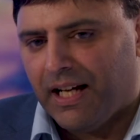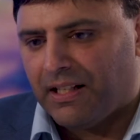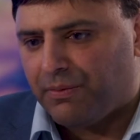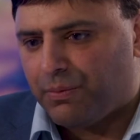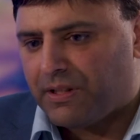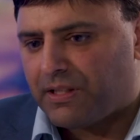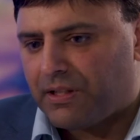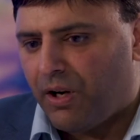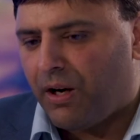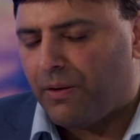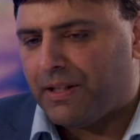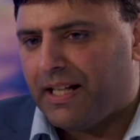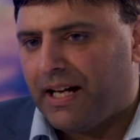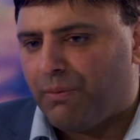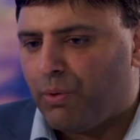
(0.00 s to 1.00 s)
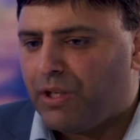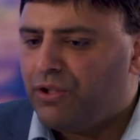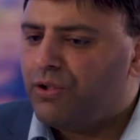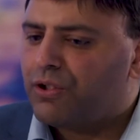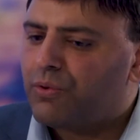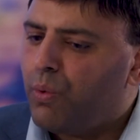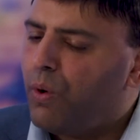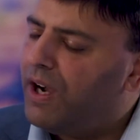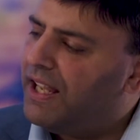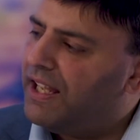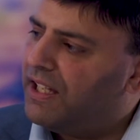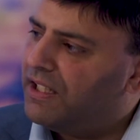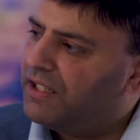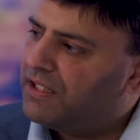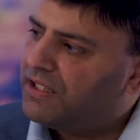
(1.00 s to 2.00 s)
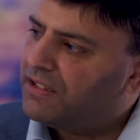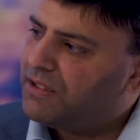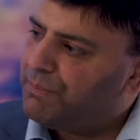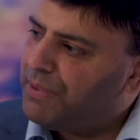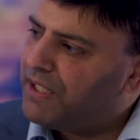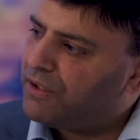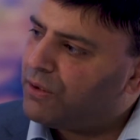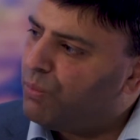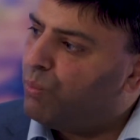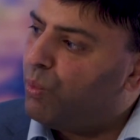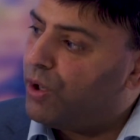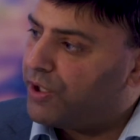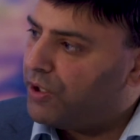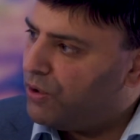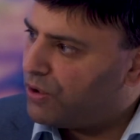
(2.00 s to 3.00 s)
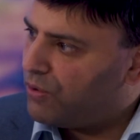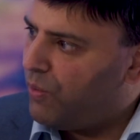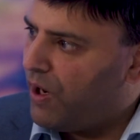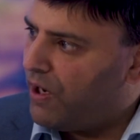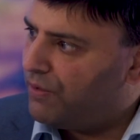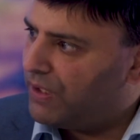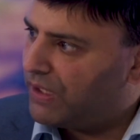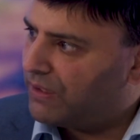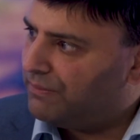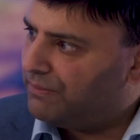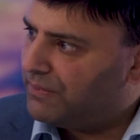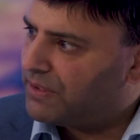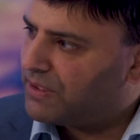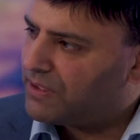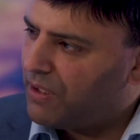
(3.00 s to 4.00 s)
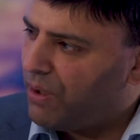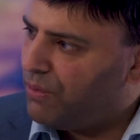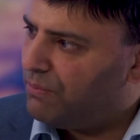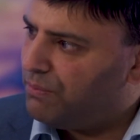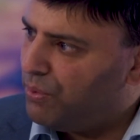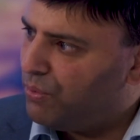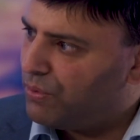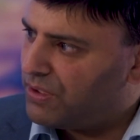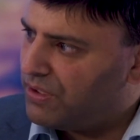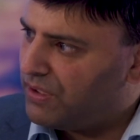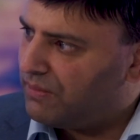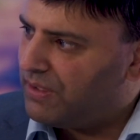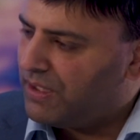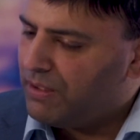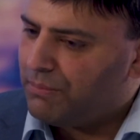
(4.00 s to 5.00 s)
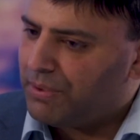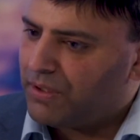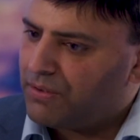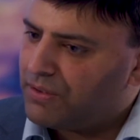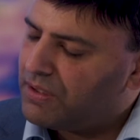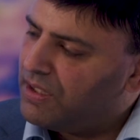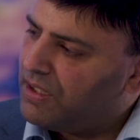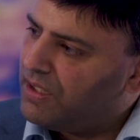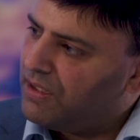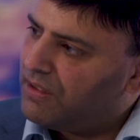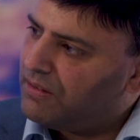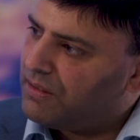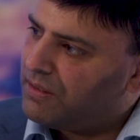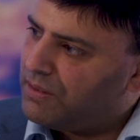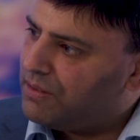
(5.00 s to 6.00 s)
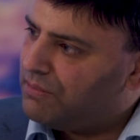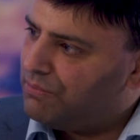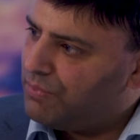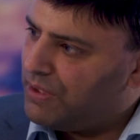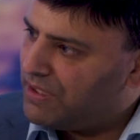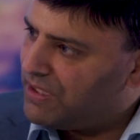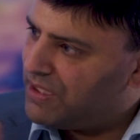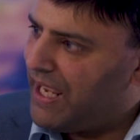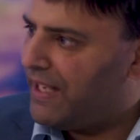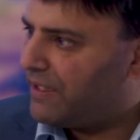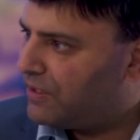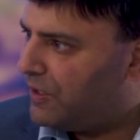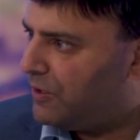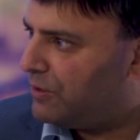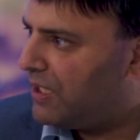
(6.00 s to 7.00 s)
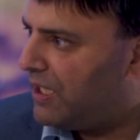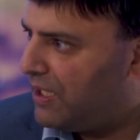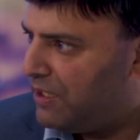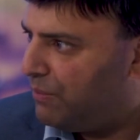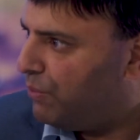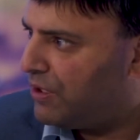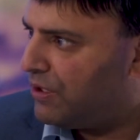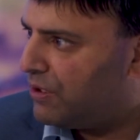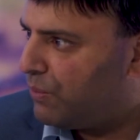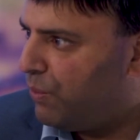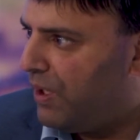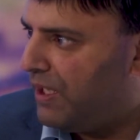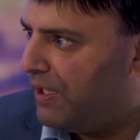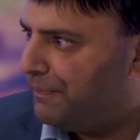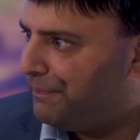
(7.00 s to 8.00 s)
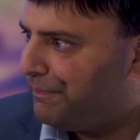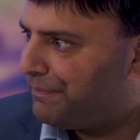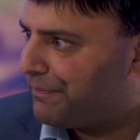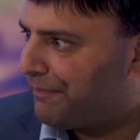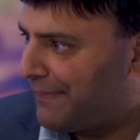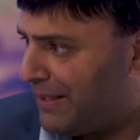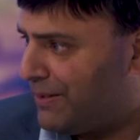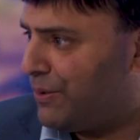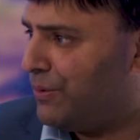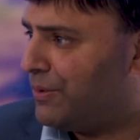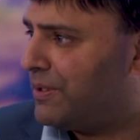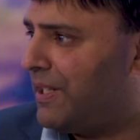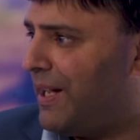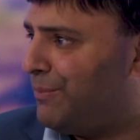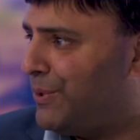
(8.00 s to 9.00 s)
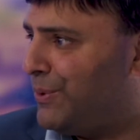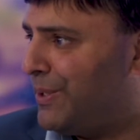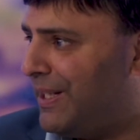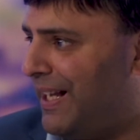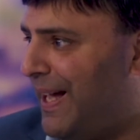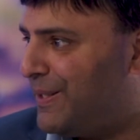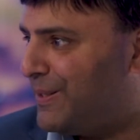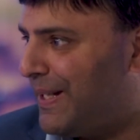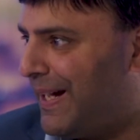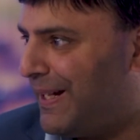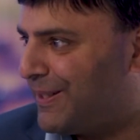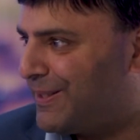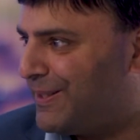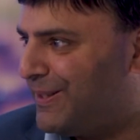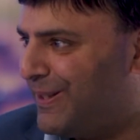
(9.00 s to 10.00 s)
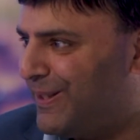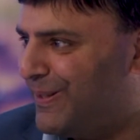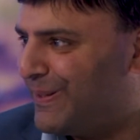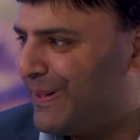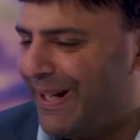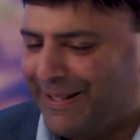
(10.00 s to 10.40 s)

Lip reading: if we start with that, when you acquire, depending on what you're acquiring, so important, because there's a tax that you get hit when you acquire. It's called stamp duty land tax in the UK.